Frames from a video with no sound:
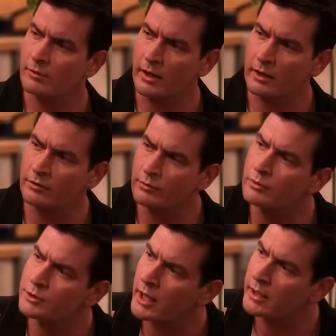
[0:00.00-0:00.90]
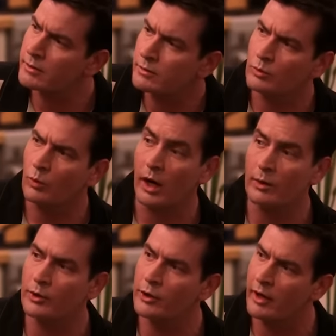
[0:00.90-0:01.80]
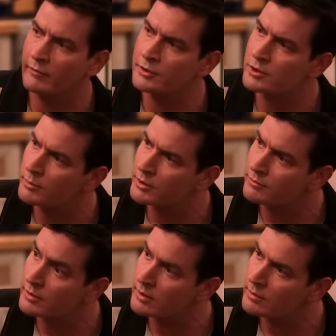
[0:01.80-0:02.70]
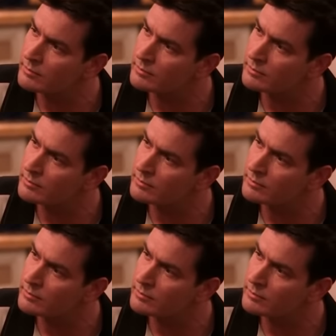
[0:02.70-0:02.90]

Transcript: Think it through, Jake. Why were you having so much fun?